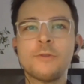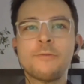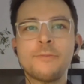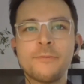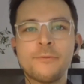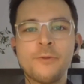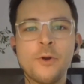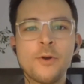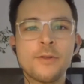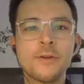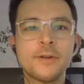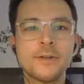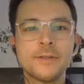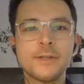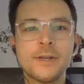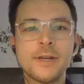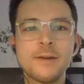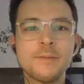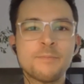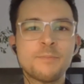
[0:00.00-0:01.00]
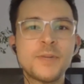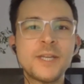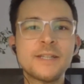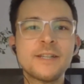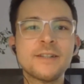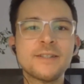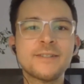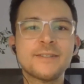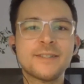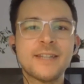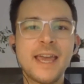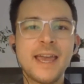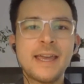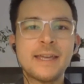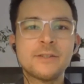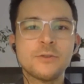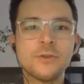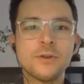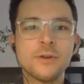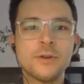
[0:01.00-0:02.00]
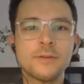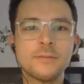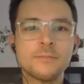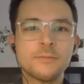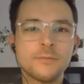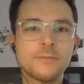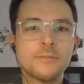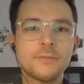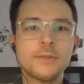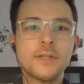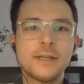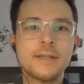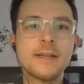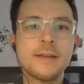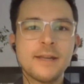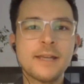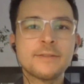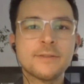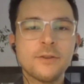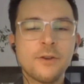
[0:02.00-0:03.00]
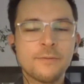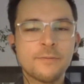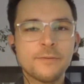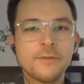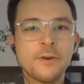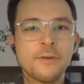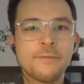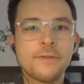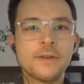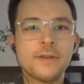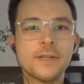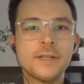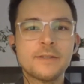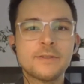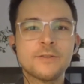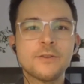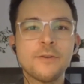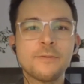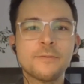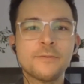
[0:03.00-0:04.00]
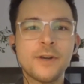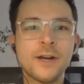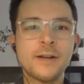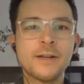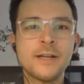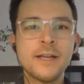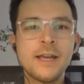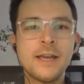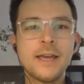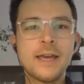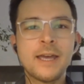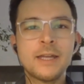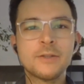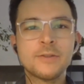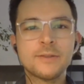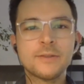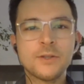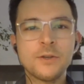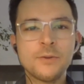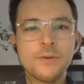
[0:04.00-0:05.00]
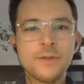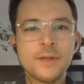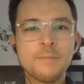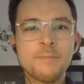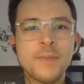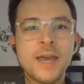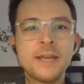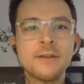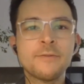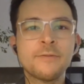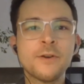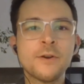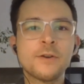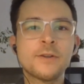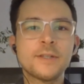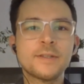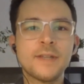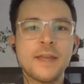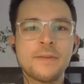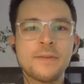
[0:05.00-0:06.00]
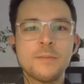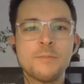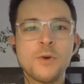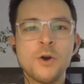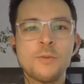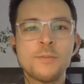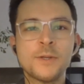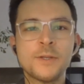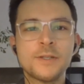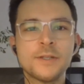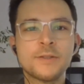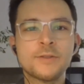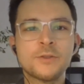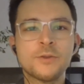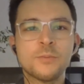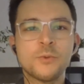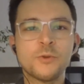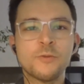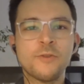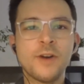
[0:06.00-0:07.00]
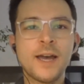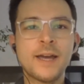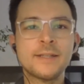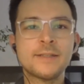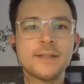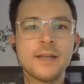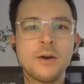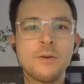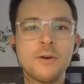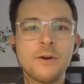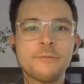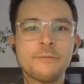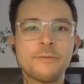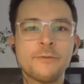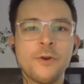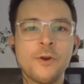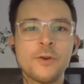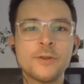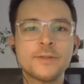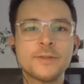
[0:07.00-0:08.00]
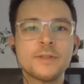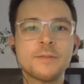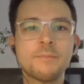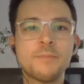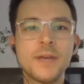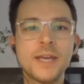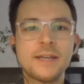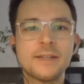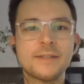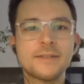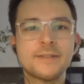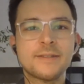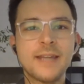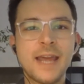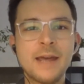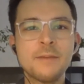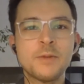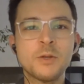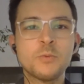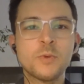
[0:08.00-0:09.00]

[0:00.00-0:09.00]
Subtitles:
further beta state, or yes, of the software. And so the main focus at the moment is to provide our first big stable